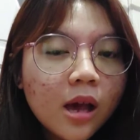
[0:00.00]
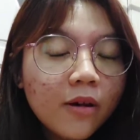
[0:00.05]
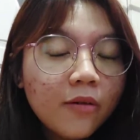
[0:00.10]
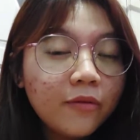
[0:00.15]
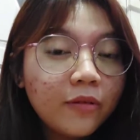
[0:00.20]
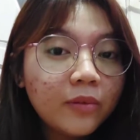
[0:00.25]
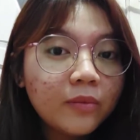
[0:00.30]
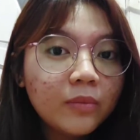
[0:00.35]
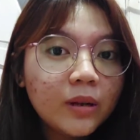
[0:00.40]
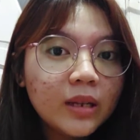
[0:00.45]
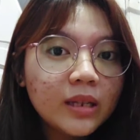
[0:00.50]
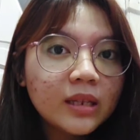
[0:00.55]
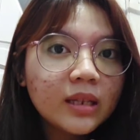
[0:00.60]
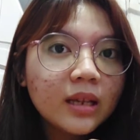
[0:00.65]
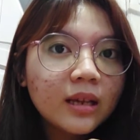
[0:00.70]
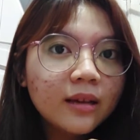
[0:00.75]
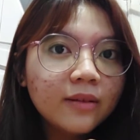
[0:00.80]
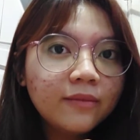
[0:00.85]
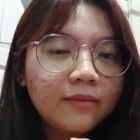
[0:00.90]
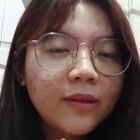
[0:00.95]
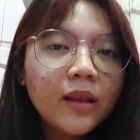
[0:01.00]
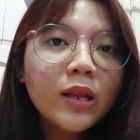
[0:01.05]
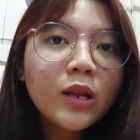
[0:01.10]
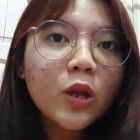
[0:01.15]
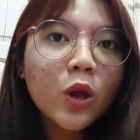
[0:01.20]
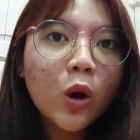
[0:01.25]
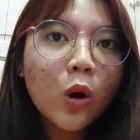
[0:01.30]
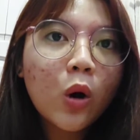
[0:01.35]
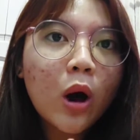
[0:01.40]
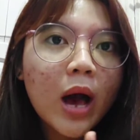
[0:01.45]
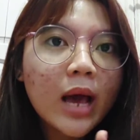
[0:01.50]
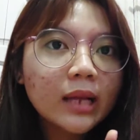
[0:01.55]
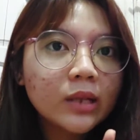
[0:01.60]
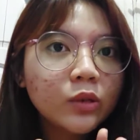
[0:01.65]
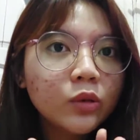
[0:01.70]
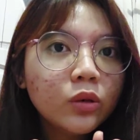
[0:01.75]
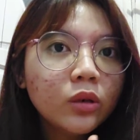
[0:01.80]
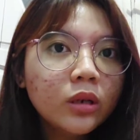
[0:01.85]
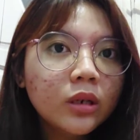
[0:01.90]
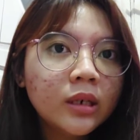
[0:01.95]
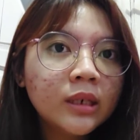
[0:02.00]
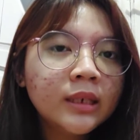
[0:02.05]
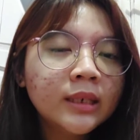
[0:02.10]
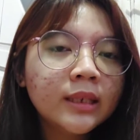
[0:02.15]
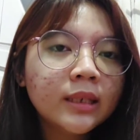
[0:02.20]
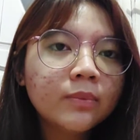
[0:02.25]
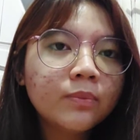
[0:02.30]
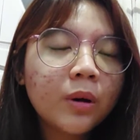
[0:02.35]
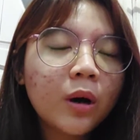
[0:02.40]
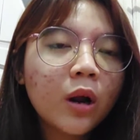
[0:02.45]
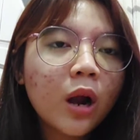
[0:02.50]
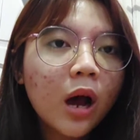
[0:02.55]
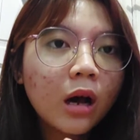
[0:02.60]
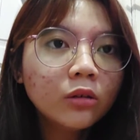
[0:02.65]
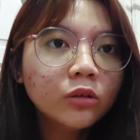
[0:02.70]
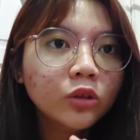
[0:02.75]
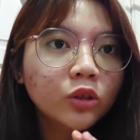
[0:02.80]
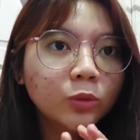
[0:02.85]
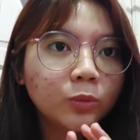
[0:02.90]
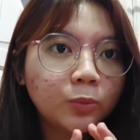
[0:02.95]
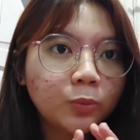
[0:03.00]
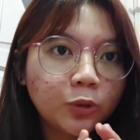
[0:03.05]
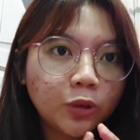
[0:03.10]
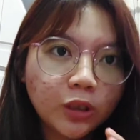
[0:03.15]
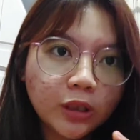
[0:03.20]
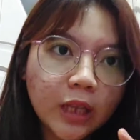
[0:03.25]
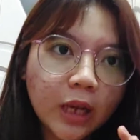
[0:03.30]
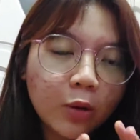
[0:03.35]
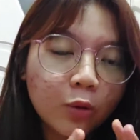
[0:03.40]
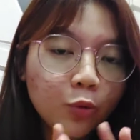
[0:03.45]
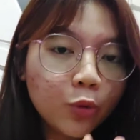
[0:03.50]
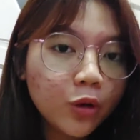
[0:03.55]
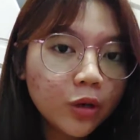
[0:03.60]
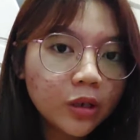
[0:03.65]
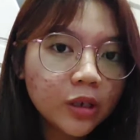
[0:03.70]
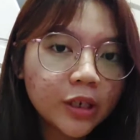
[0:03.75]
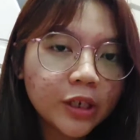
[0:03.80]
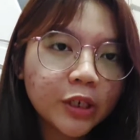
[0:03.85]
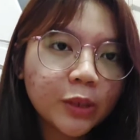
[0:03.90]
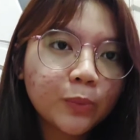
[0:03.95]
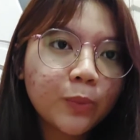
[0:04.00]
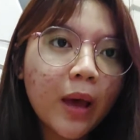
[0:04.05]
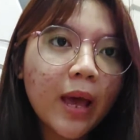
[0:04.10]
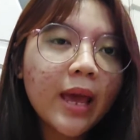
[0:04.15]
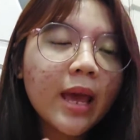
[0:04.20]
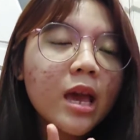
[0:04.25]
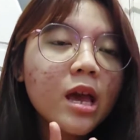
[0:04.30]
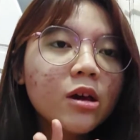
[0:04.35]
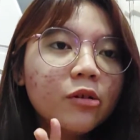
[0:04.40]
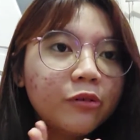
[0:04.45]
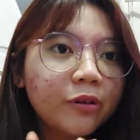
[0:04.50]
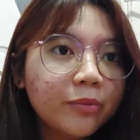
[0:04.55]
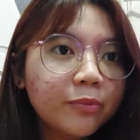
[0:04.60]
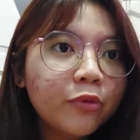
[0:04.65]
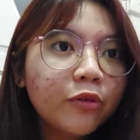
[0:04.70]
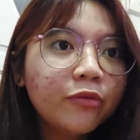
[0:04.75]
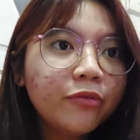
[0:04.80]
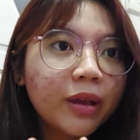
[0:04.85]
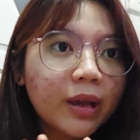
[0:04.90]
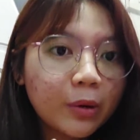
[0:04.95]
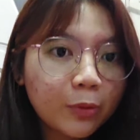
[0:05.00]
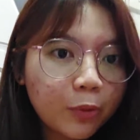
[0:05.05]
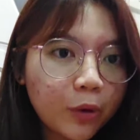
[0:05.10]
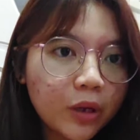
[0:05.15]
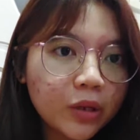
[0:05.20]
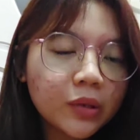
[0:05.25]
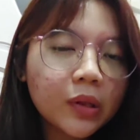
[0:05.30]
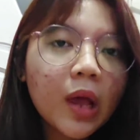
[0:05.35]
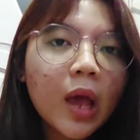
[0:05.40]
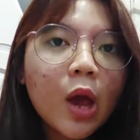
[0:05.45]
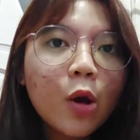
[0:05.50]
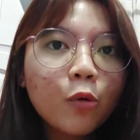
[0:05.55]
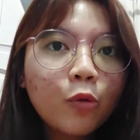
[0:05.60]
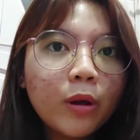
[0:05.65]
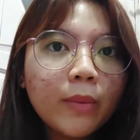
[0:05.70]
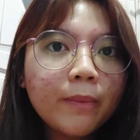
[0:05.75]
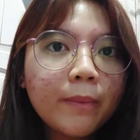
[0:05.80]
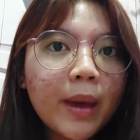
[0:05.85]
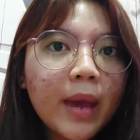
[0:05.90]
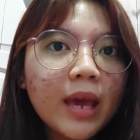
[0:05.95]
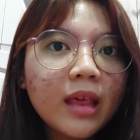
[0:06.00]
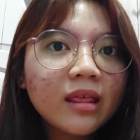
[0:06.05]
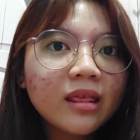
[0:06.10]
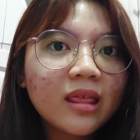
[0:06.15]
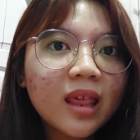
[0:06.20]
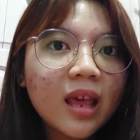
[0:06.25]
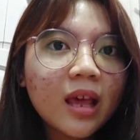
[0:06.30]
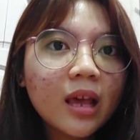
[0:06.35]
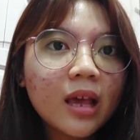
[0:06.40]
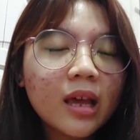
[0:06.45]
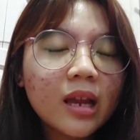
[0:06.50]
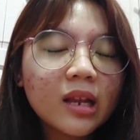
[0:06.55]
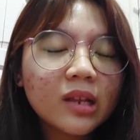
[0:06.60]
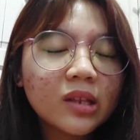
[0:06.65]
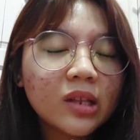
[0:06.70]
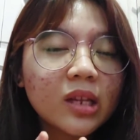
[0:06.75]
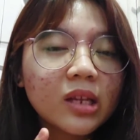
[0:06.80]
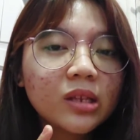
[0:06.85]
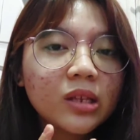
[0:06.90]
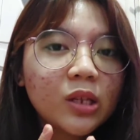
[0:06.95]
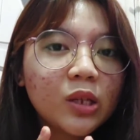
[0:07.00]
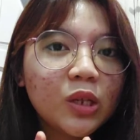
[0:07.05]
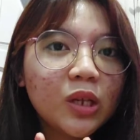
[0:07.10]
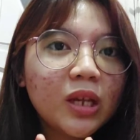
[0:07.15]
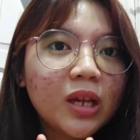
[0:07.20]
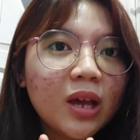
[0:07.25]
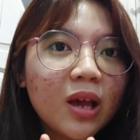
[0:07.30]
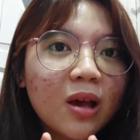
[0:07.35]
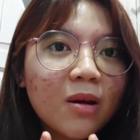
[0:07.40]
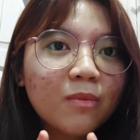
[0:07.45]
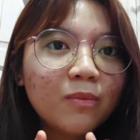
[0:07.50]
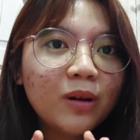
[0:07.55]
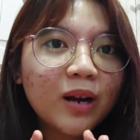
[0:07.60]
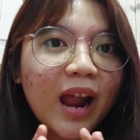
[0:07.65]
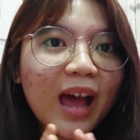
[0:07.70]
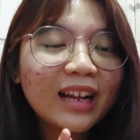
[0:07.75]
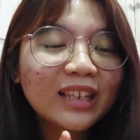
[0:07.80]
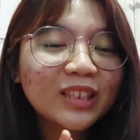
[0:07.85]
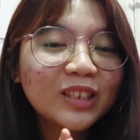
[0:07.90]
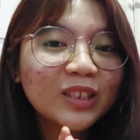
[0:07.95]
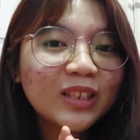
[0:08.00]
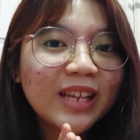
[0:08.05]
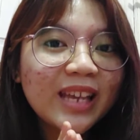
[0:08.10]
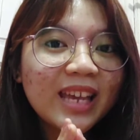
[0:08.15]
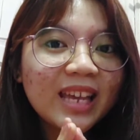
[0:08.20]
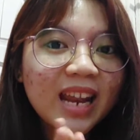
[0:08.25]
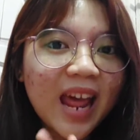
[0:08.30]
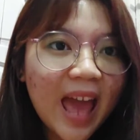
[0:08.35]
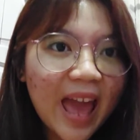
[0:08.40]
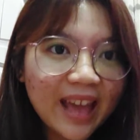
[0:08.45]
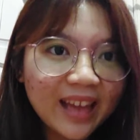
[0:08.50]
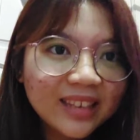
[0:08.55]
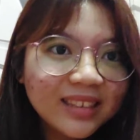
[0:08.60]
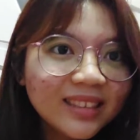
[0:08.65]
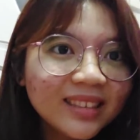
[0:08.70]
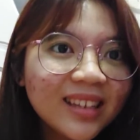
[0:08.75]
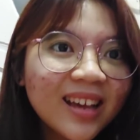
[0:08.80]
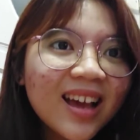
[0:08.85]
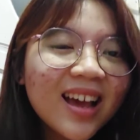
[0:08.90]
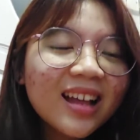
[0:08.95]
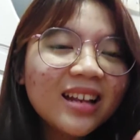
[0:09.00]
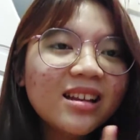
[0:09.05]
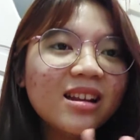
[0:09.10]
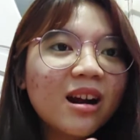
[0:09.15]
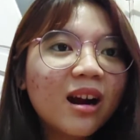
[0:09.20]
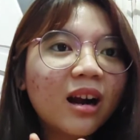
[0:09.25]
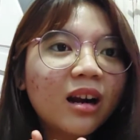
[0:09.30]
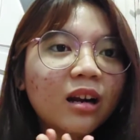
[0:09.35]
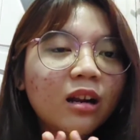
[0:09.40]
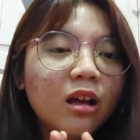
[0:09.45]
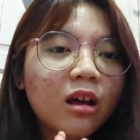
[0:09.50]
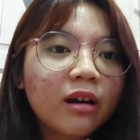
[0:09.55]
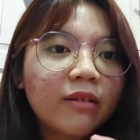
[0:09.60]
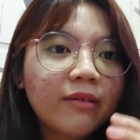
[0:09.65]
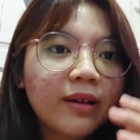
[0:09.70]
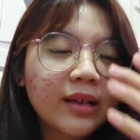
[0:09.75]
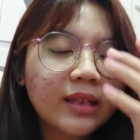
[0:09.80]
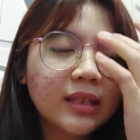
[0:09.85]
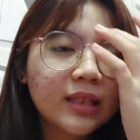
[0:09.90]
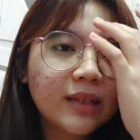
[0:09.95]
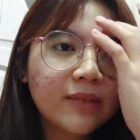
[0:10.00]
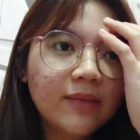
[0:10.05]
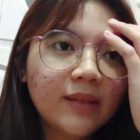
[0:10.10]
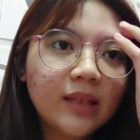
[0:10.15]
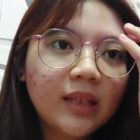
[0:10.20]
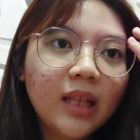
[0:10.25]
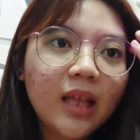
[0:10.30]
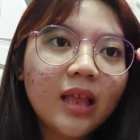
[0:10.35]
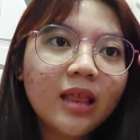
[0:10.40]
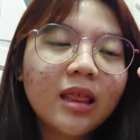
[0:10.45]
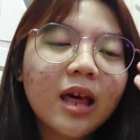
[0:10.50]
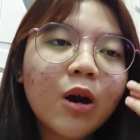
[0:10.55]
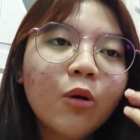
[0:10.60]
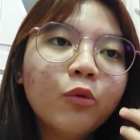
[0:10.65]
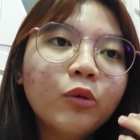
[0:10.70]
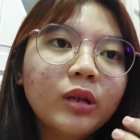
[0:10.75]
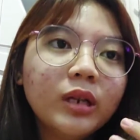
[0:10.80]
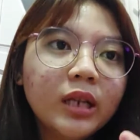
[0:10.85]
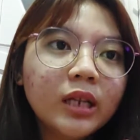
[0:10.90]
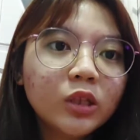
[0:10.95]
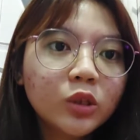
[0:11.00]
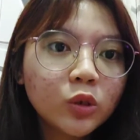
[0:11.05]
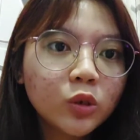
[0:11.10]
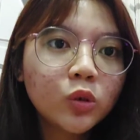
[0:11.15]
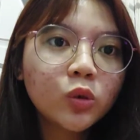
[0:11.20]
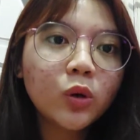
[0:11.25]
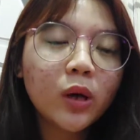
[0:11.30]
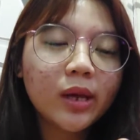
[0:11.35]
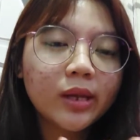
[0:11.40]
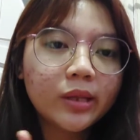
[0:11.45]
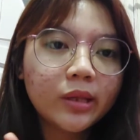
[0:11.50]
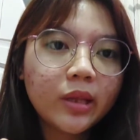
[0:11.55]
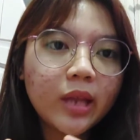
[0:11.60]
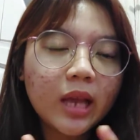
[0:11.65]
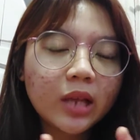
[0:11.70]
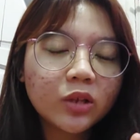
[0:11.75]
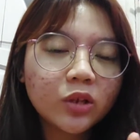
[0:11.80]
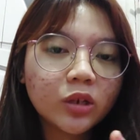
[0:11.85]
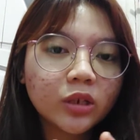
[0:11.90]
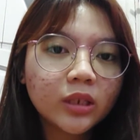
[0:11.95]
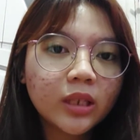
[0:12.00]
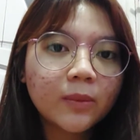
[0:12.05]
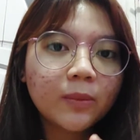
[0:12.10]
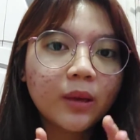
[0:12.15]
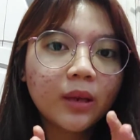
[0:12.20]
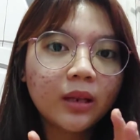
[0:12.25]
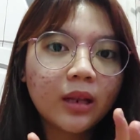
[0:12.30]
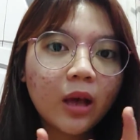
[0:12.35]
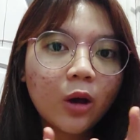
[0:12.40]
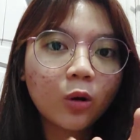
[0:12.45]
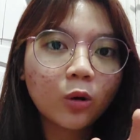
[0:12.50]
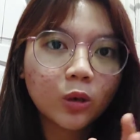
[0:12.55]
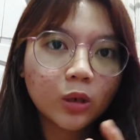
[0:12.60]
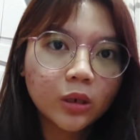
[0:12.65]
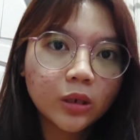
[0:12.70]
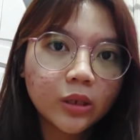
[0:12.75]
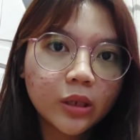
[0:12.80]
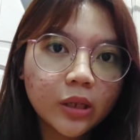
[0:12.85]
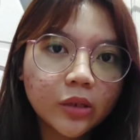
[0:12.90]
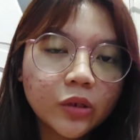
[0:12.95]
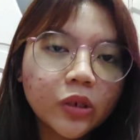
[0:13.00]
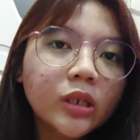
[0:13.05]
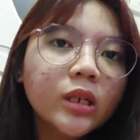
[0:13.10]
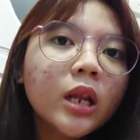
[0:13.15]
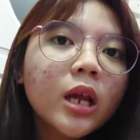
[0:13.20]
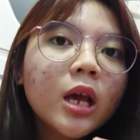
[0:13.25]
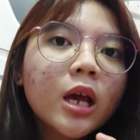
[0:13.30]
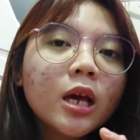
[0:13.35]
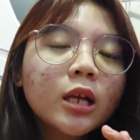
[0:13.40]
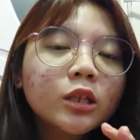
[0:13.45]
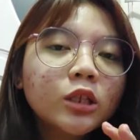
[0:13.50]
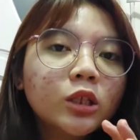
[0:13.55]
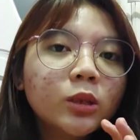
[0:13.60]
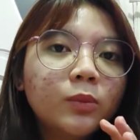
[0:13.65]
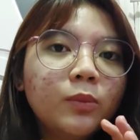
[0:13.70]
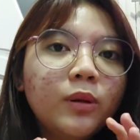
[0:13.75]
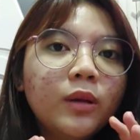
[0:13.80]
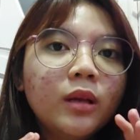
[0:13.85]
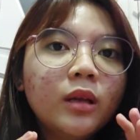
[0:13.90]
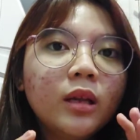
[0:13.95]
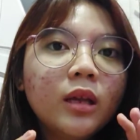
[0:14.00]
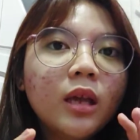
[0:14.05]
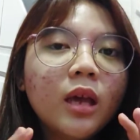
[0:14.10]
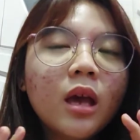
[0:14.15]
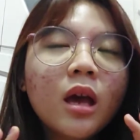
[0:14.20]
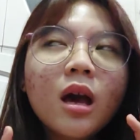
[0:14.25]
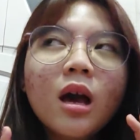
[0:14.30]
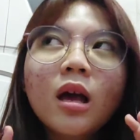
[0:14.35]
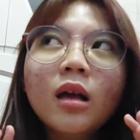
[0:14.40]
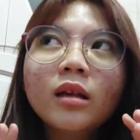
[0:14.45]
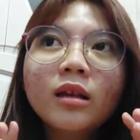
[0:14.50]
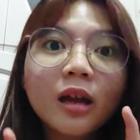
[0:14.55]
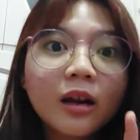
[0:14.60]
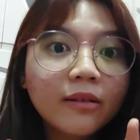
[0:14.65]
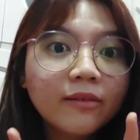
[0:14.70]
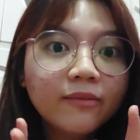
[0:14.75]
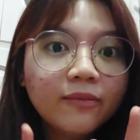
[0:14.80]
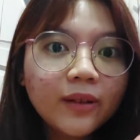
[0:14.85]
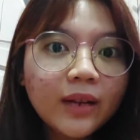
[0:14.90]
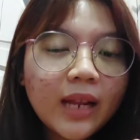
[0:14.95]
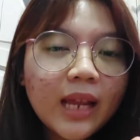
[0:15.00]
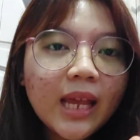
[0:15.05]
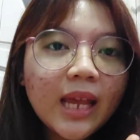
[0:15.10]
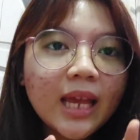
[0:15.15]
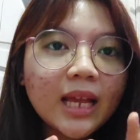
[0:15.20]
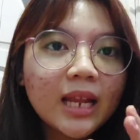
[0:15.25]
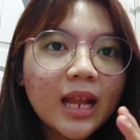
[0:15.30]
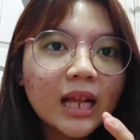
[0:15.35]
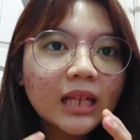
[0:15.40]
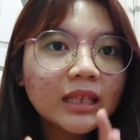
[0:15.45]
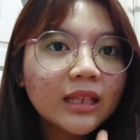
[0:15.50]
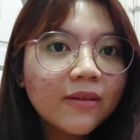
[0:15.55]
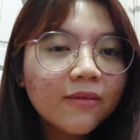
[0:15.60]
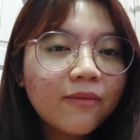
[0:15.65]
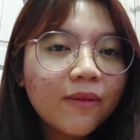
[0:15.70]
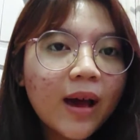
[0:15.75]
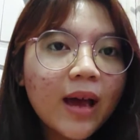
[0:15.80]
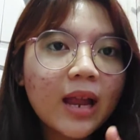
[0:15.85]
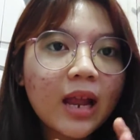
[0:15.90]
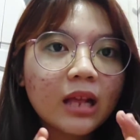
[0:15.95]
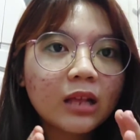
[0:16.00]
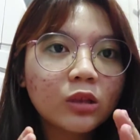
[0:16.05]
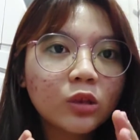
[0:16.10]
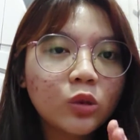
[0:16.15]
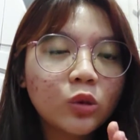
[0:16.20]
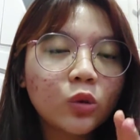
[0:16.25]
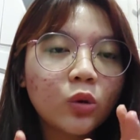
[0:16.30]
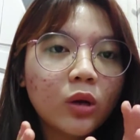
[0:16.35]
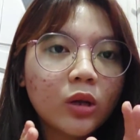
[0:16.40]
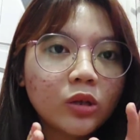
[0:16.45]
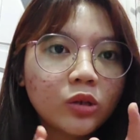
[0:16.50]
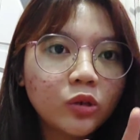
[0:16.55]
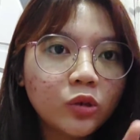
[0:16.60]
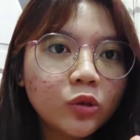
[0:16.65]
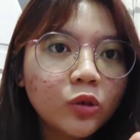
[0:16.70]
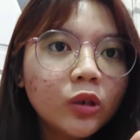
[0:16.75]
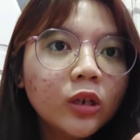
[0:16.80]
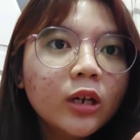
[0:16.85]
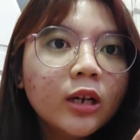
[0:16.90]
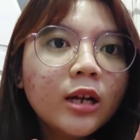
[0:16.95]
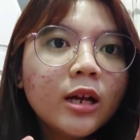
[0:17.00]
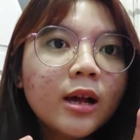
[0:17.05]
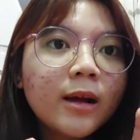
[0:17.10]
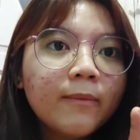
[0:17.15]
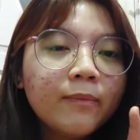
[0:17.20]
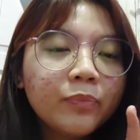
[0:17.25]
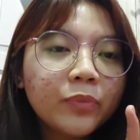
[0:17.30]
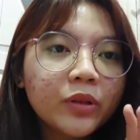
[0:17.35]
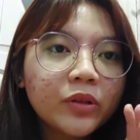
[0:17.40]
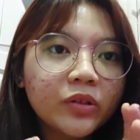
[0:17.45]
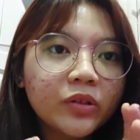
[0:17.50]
From this video, I do learn about how to protect workers by removing risk. We may think it is easy, but actually it ain't. There are a lot of activities that we need to do as the HR team in the organization to be carefully identified and to ensure the